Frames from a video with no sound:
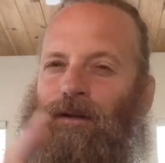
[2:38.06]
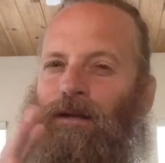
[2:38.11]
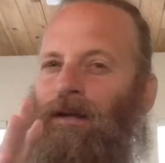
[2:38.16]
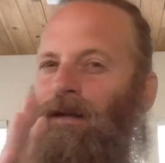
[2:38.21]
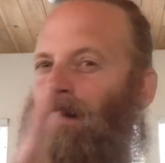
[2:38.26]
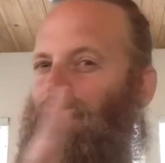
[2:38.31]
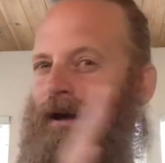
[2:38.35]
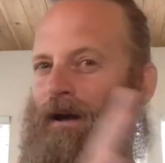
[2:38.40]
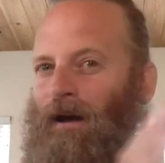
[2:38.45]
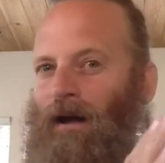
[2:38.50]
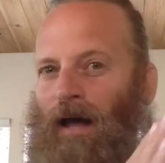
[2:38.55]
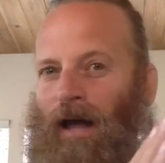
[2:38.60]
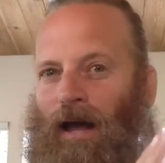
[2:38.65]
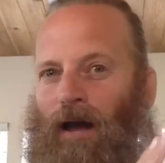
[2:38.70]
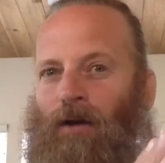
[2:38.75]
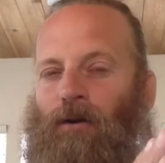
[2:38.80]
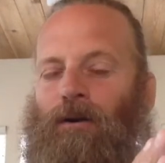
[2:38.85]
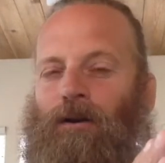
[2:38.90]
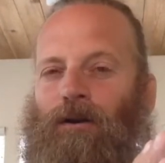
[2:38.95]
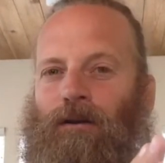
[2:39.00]

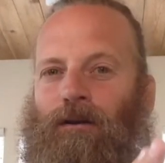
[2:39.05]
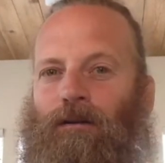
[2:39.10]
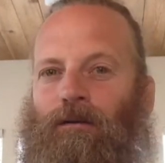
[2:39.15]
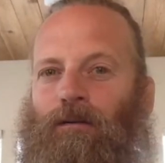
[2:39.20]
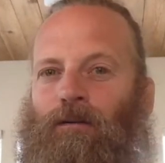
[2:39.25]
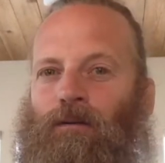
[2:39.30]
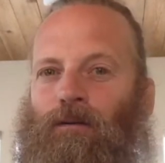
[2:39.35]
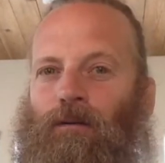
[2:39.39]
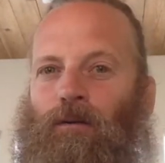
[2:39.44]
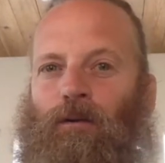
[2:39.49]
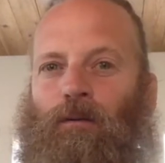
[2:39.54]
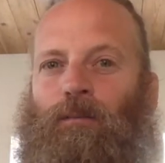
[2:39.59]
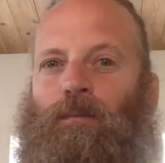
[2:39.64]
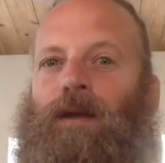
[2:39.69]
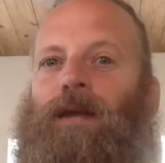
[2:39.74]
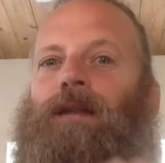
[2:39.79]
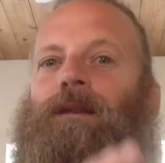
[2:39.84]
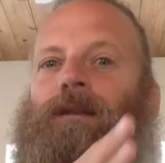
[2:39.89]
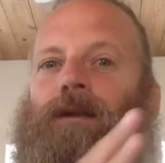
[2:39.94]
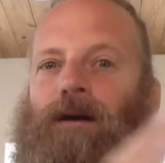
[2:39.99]
allowed or
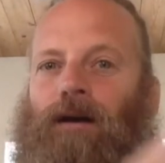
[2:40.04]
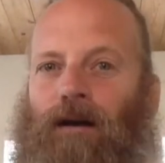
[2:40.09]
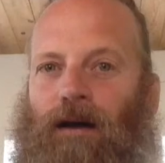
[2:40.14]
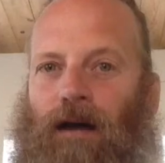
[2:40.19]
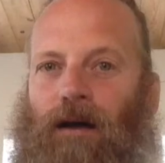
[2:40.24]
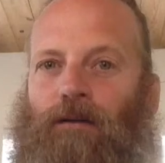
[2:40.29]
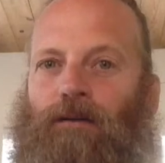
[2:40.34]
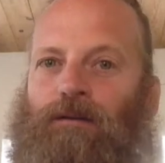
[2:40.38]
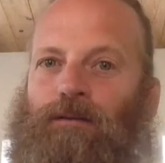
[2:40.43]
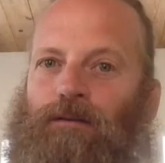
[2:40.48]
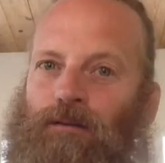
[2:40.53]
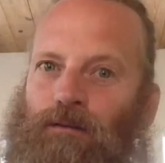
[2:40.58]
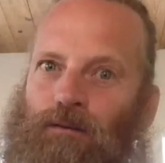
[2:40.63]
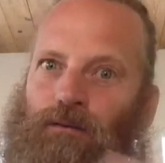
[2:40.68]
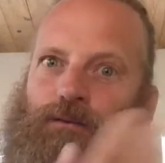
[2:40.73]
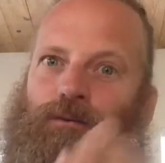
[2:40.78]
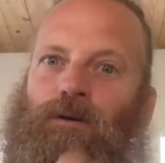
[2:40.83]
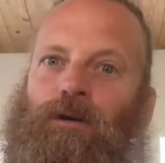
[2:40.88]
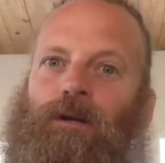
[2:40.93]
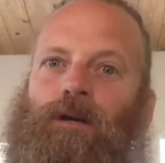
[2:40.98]
been allowed
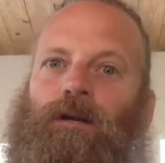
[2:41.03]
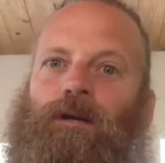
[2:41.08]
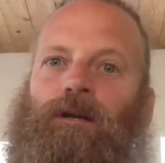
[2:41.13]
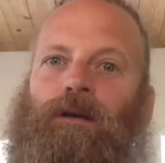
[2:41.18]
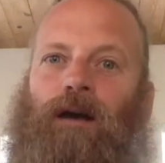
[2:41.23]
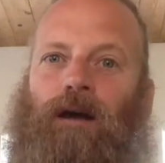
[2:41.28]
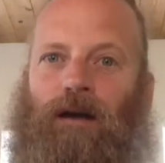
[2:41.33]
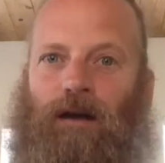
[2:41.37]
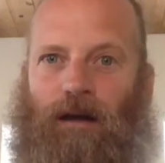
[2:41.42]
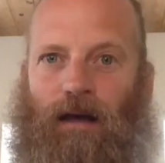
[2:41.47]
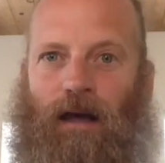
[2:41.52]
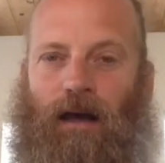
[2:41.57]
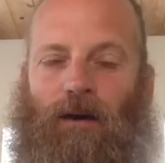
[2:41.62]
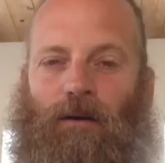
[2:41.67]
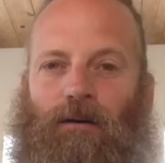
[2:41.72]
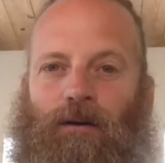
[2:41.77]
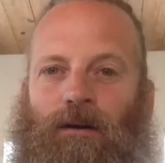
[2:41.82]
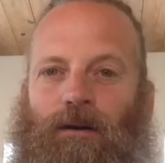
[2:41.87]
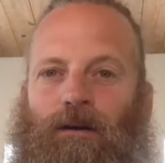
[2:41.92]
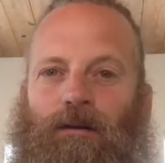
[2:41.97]
to
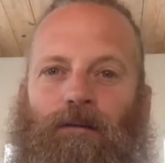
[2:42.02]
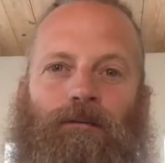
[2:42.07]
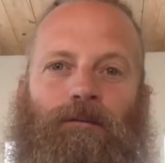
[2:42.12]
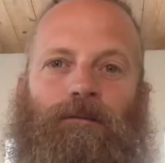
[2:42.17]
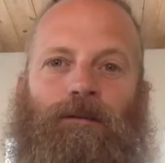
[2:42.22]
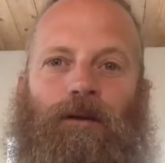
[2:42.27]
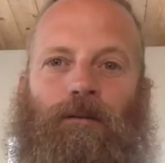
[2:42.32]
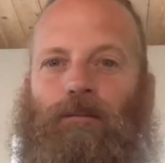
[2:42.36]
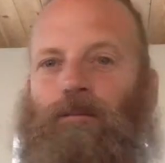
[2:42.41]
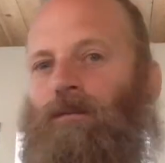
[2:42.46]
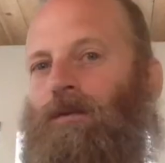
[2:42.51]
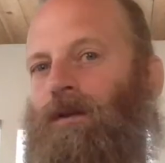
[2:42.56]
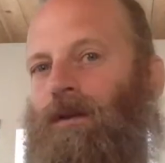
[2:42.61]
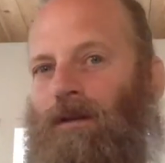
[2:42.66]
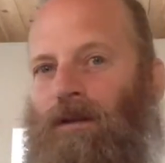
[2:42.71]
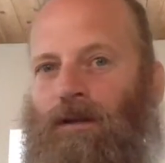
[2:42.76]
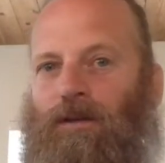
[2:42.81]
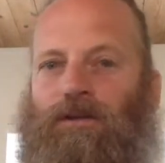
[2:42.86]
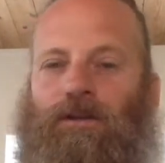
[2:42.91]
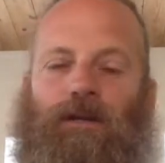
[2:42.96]
allow from
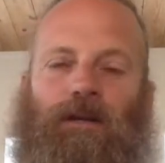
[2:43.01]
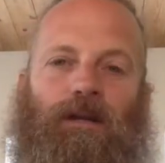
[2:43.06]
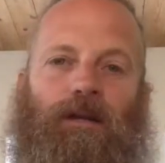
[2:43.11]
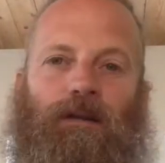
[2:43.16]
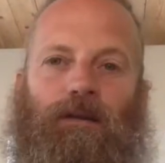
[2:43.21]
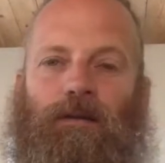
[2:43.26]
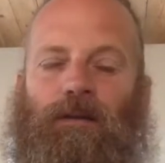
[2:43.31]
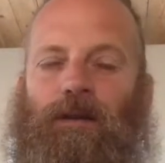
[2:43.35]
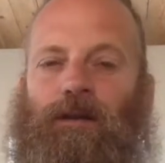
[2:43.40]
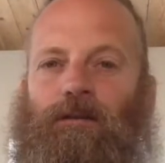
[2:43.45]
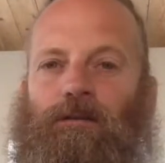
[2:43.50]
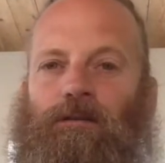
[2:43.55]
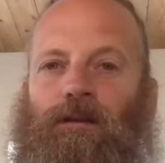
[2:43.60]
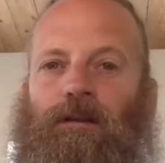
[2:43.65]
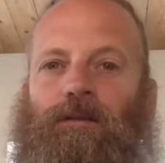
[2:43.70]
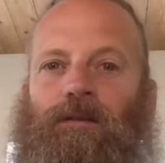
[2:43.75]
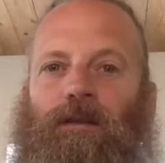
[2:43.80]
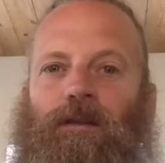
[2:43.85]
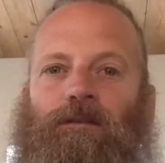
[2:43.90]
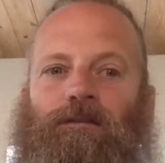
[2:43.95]
conditioning and things
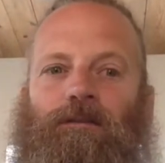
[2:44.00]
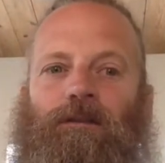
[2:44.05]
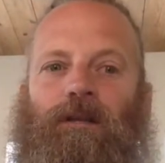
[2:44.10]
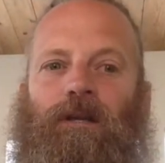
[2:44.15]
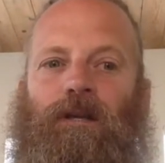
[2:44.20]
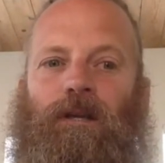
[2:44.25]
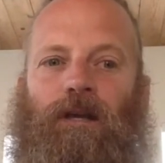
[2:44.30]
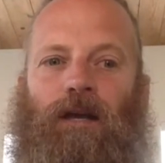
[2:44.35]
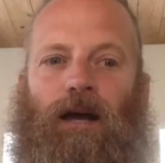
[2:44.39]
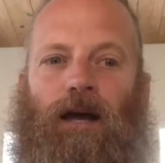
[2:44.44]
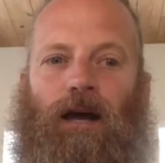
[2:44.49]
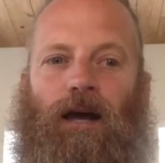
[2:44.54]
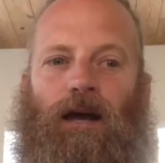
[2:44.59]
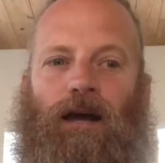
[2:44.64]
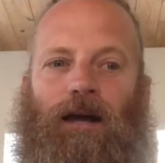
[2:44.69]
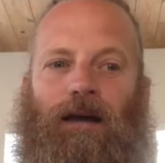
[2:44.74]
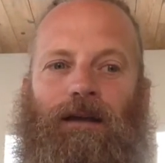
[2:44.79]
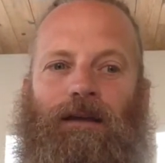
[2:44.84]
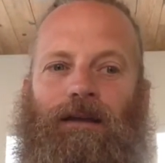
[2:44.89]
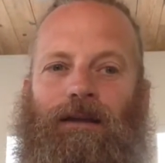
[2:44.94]
like this
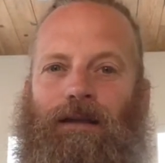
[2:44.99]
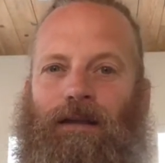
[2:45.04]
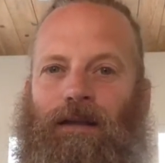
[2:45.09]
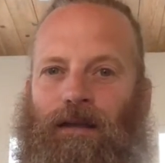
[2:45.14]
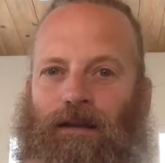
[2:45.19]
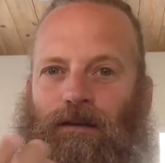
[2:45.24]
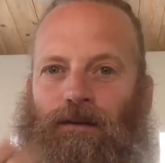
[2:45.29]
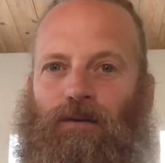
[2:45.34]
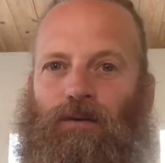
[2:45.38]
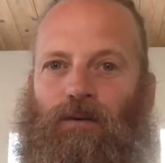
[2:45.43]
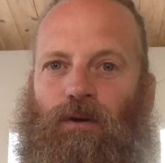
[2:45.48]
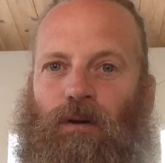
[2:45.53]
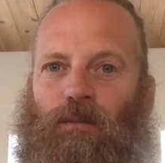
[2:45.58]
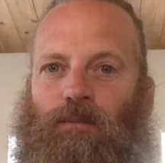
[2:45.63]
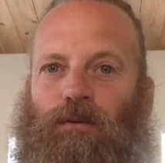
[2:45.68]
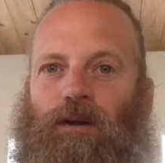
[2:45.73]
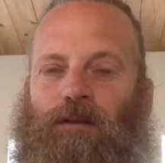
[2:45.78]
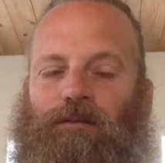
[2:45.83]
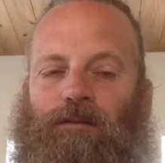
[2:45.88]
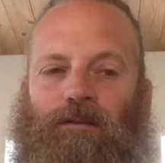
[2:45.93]
into our
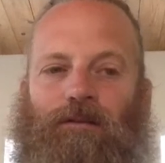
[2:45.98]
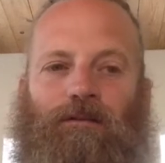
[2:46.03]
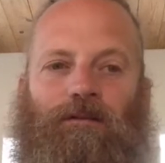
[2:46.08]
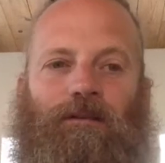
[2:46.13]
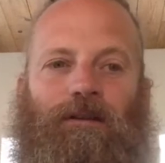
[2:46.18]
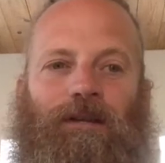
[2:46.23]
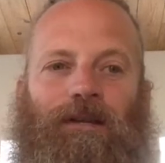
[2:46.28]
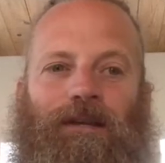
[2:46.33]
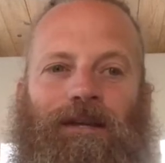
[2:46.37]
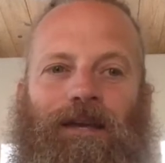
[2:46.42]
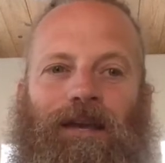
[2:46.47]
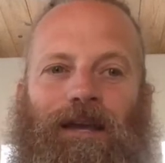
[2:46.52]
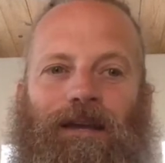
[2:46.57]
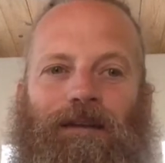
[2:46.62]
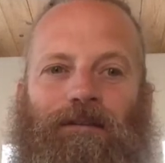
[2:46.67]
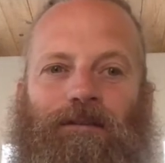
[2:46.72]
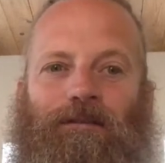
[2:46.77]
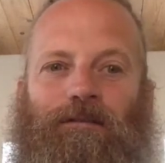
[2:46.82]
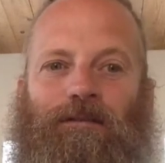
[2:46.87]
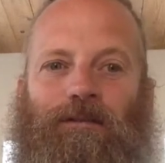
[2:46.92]
presence.
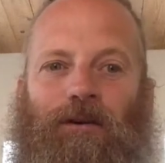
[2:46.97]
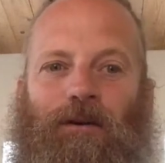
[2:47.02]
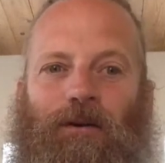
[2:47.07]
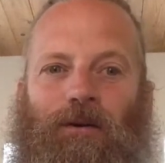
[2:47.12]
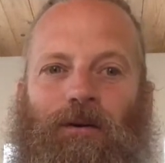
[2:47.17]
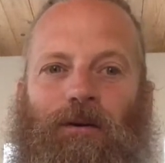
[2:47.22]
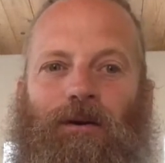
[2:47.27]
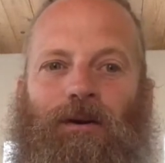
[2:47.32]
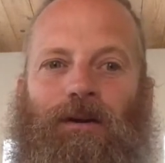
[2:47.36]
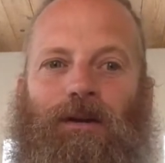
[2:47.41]
And so